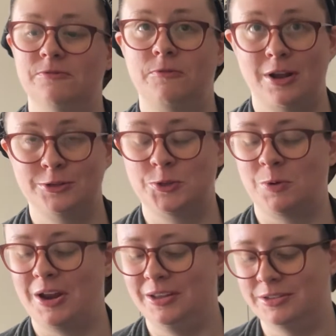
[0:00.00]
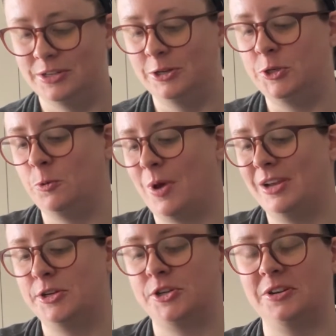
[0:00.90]
frustrating
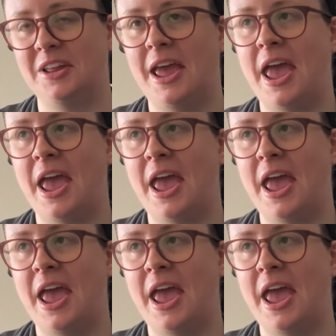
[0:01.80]
situation.